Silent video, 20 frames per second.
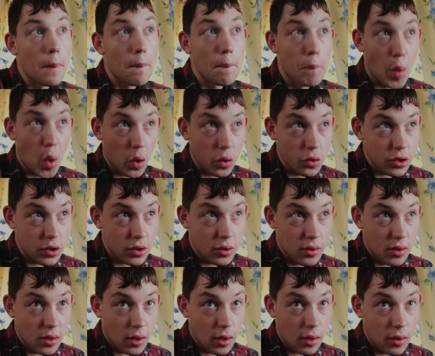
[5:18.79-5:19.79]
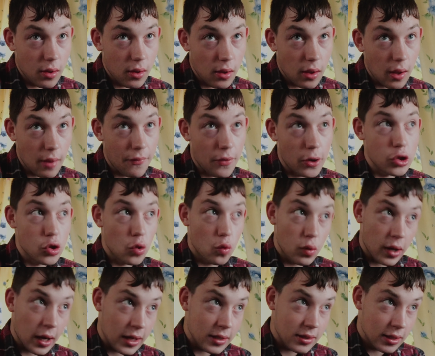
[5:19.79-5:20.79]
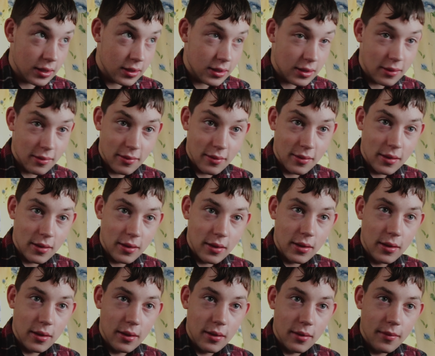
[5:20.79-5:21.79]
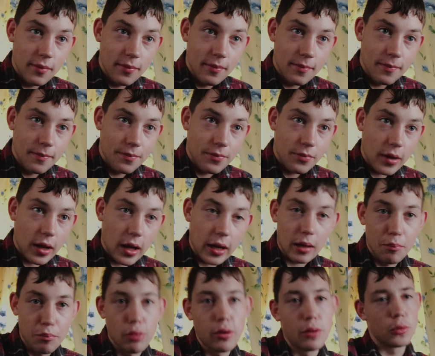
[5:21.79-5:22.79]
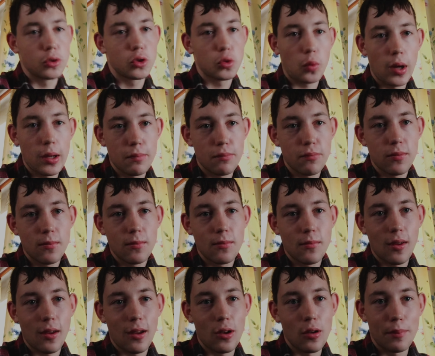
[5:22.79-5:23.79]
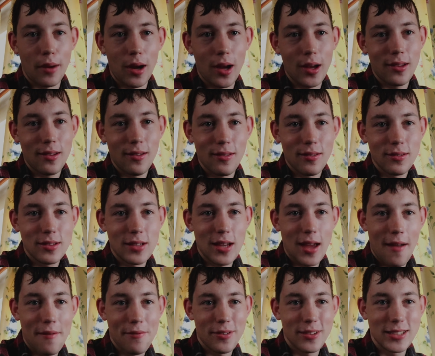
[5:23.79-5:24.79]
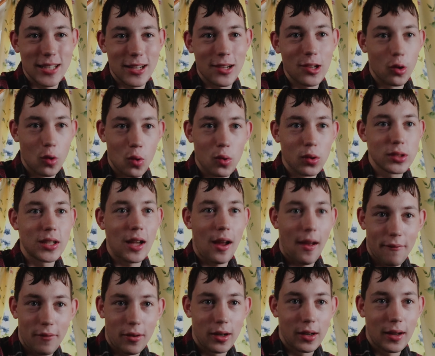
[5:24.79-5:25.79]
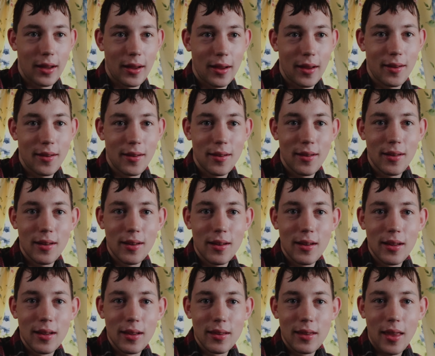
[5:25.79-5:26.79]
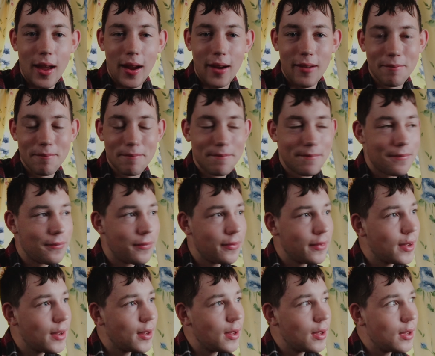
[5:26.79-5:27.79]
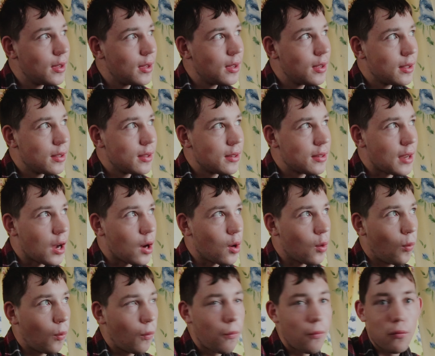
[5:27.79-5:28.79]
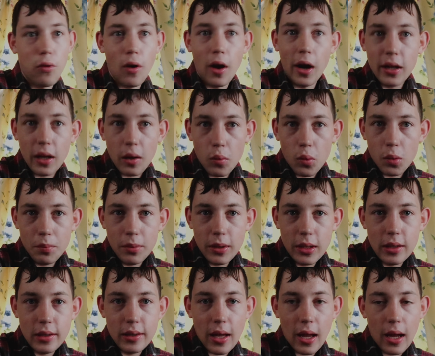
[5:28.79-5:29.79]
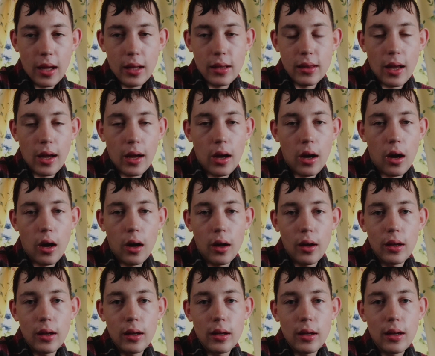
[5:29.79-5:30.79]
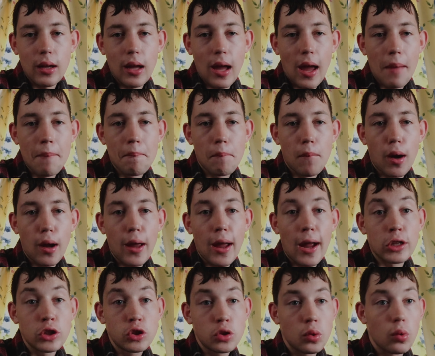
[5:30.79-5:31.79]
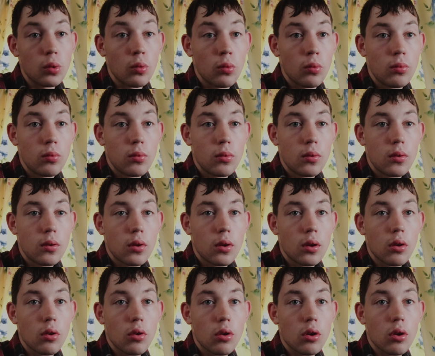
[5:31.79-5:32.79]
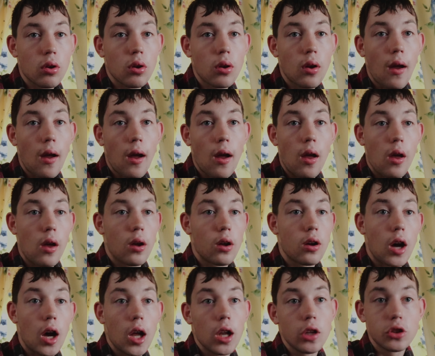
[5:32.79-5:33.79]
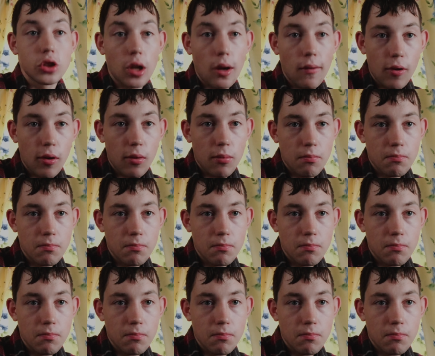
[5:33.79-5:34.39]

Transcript: But if I don't get it, I can pretty much wipe goodbye to every single course I have on the thing. Now, Friday will be the day that I get my actual uh, college offer.